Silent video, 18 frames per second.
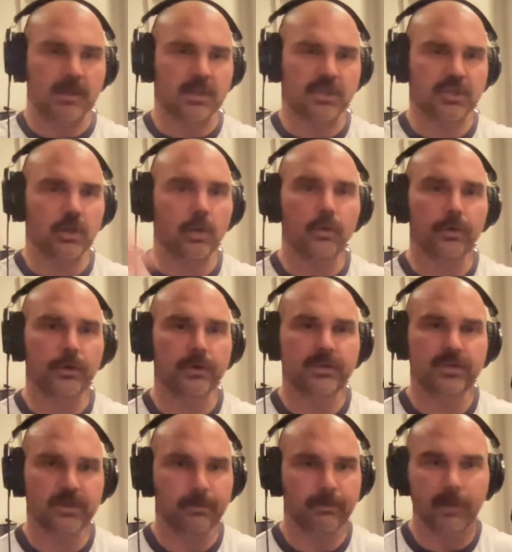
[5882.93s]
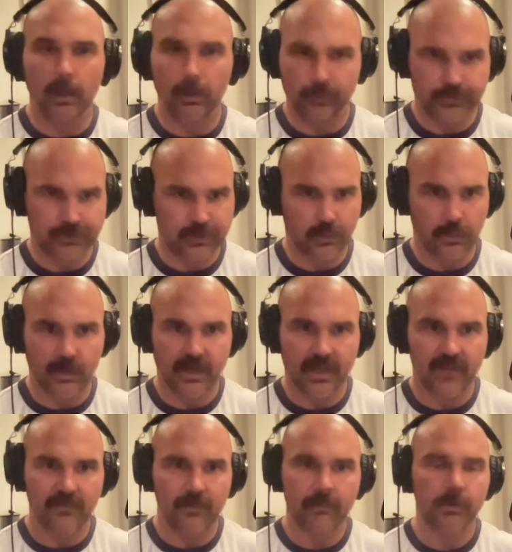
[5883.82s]
shoulder to the post or
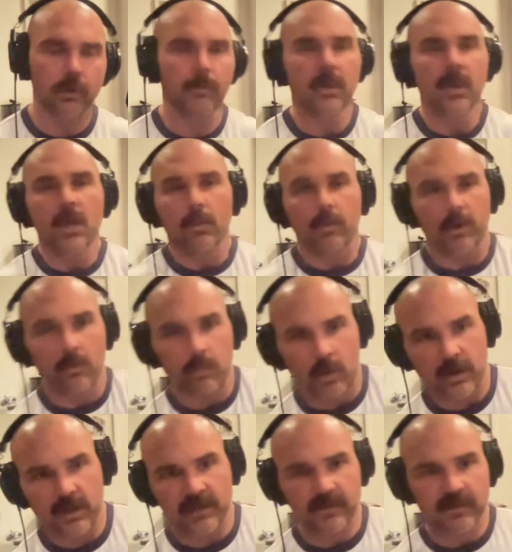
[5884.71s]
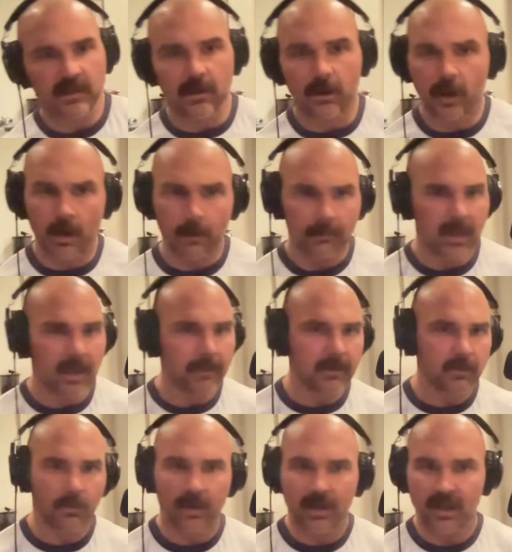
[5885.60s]
whatever, boom, we were working the arm,
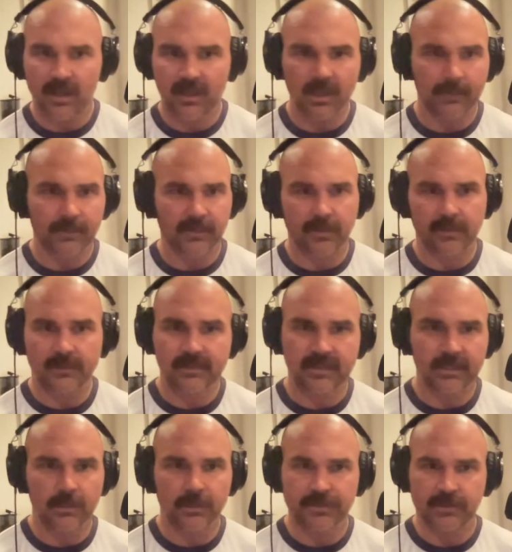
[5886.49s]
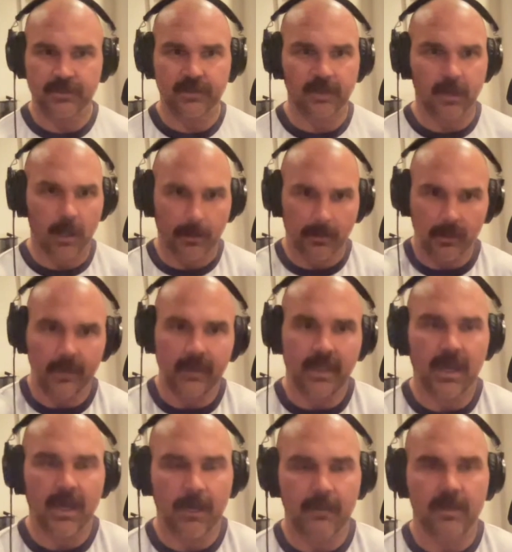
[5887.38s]
maybe a couple of deals on the arm, and we
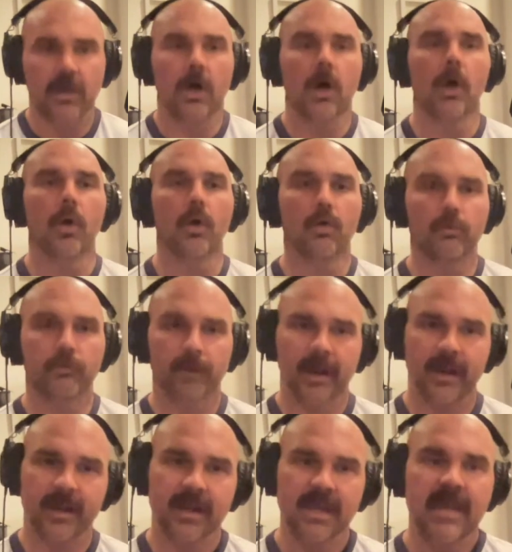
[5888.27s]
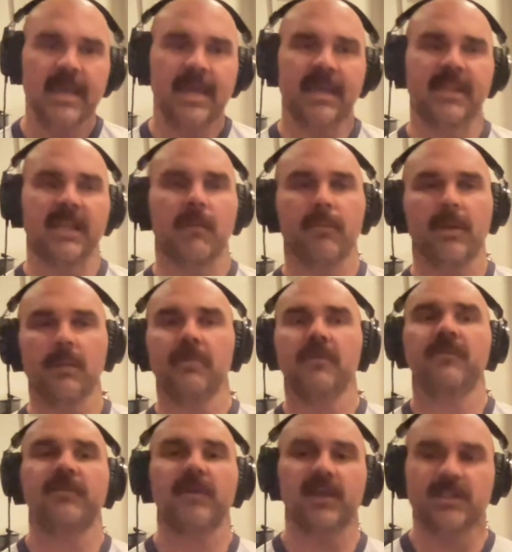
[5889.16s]
got him in a hold, right? And that
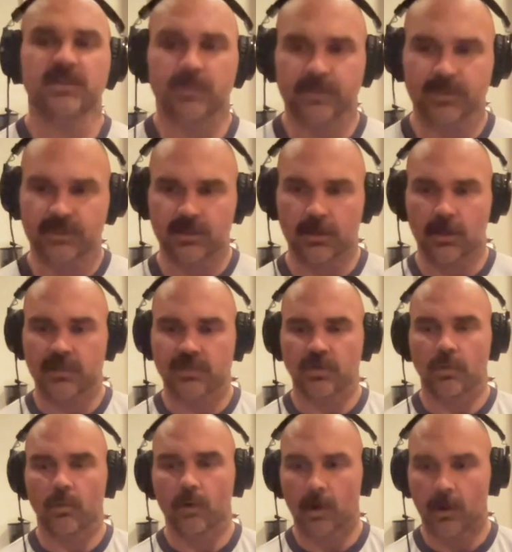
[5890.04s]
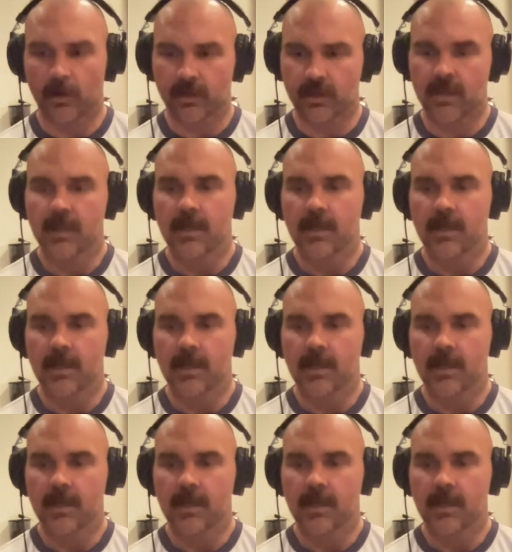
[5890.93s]
baby face would start to work.